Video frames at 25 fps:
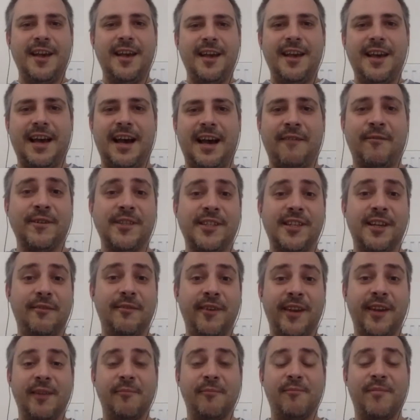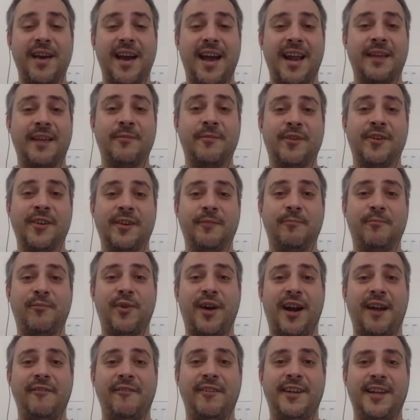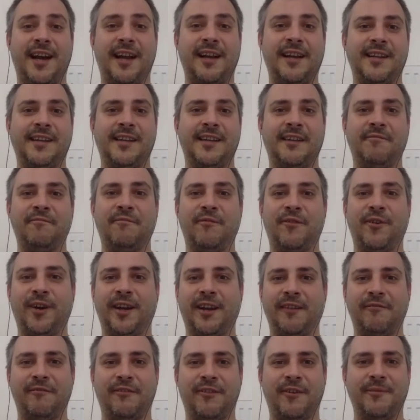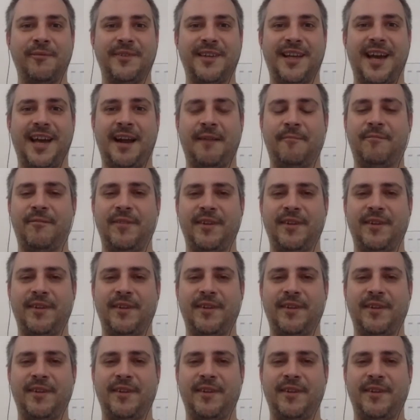I was living in Panama on a private island and working from there.